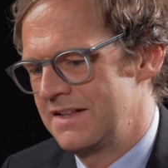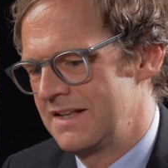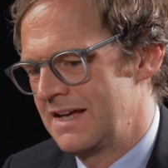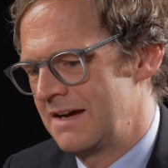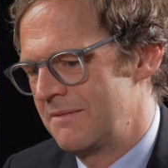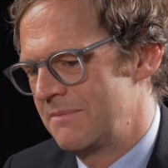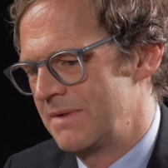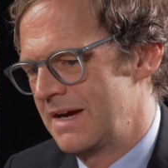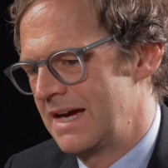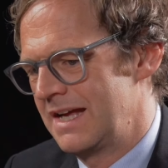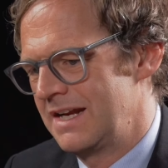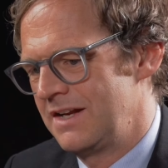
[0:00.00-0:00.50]
And
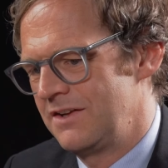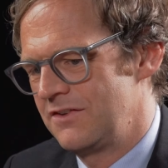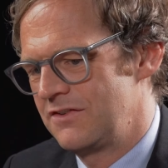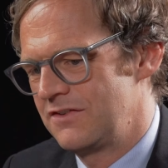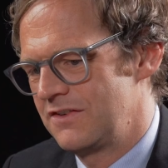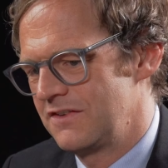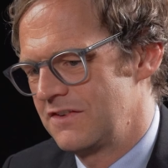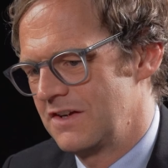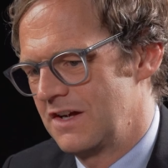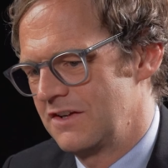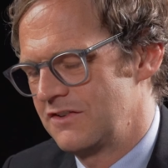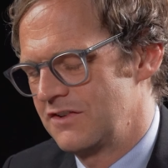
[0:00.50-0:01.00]
that man is
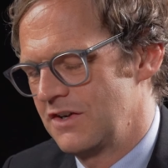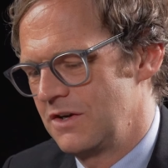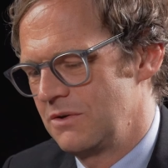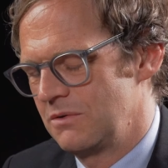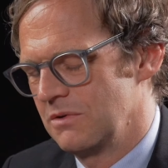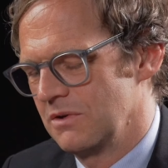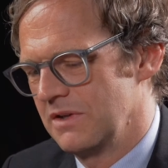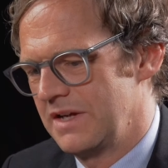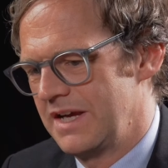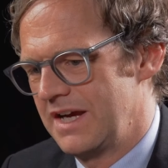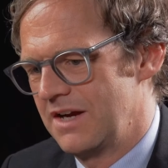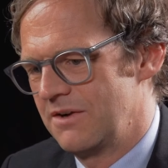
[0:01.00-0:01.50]
just a
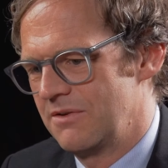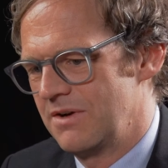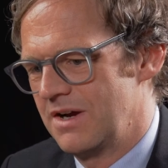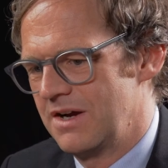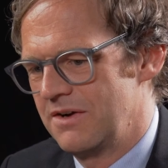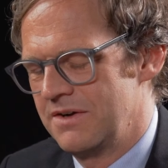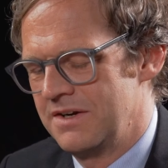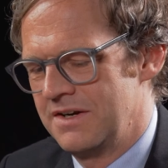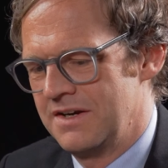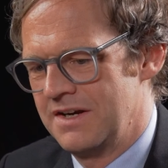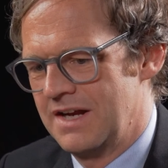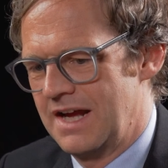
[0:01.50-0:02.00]
total hero
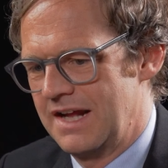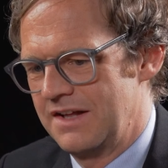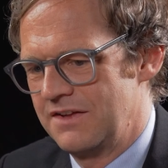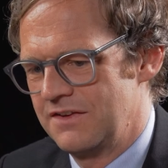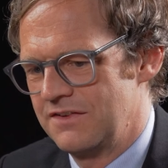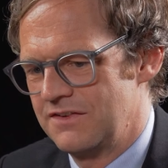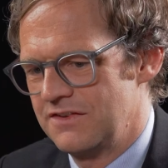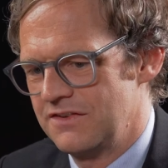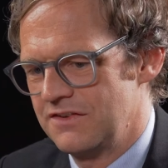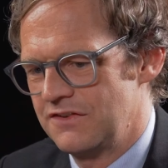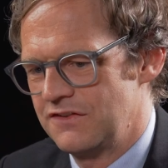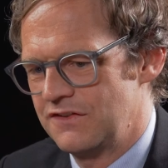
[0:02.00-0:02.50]
and
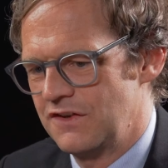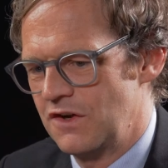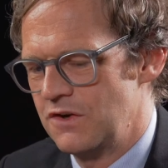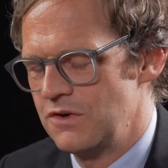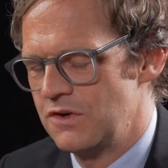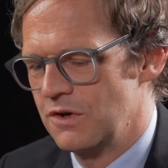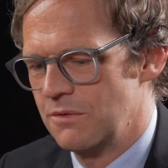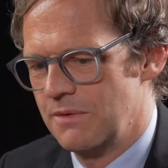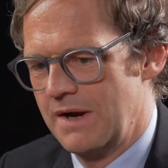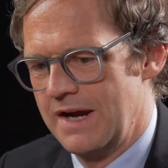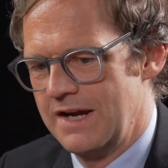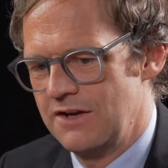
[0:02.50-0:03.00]
and so
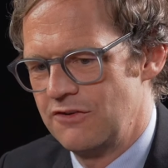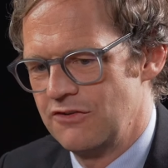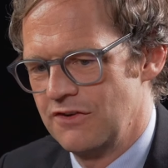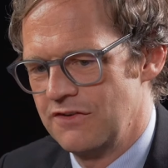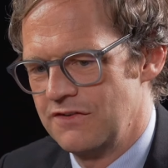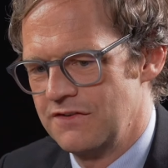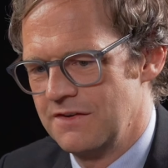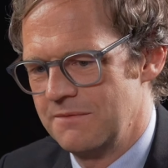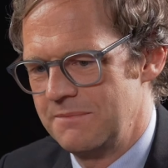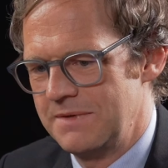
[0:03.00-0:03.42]
courageous.